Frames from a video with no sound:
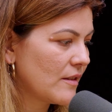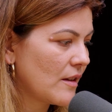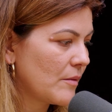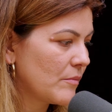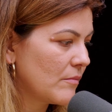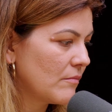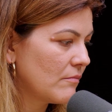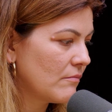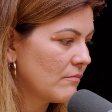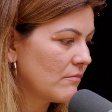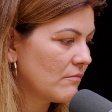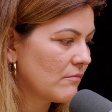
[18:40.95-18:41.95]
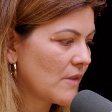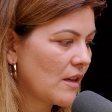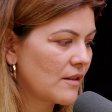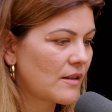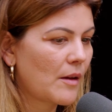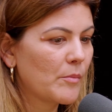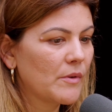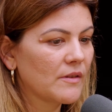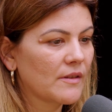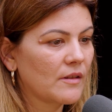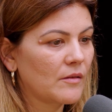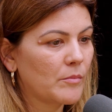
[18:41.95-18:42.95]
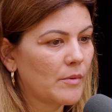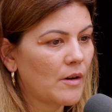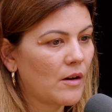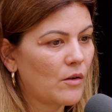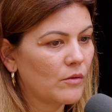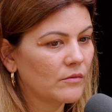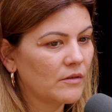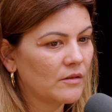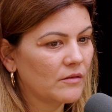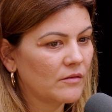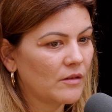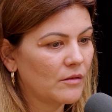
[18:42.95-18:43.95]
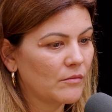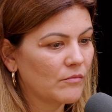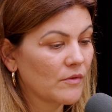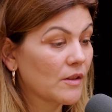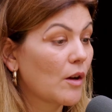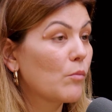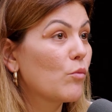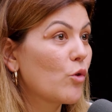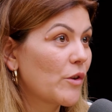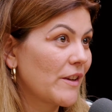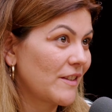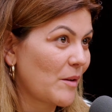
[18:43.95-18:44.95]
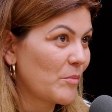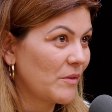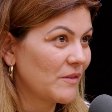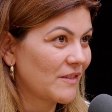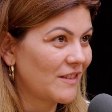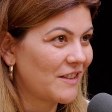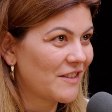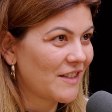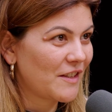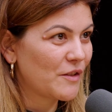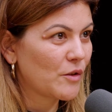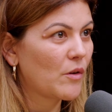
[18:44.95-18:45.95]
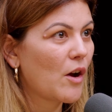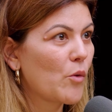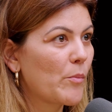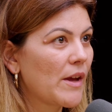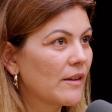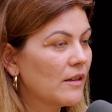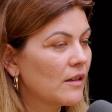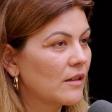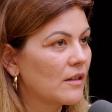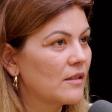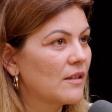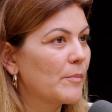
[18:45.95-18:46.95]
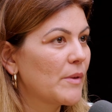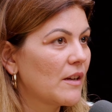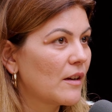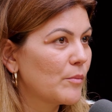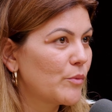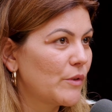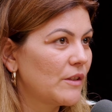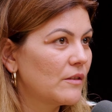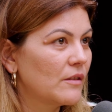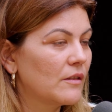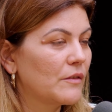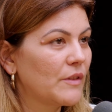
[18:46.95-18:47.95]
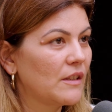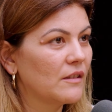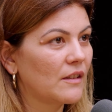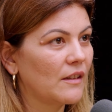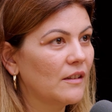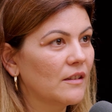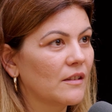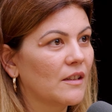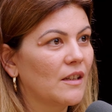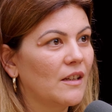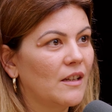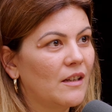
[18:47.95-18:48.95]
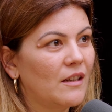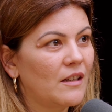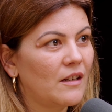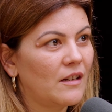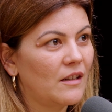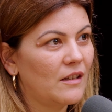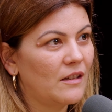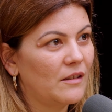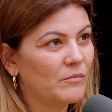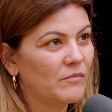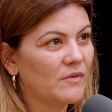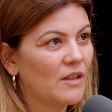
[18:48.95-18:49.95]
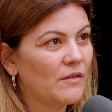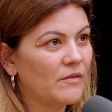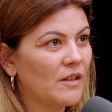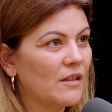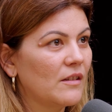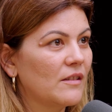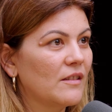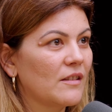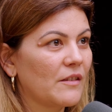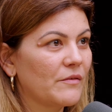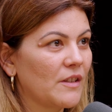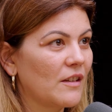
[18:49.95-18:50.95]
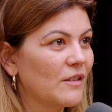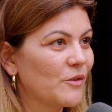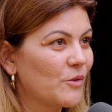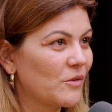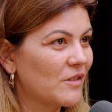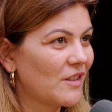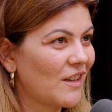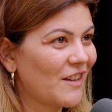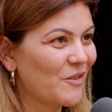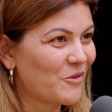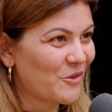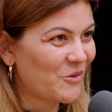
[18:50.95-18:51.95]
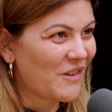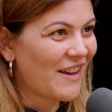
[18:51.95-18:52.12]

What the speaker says: some examples about some more examples, let's say, so how banking is keeping up with fintech? If there is something else to say or to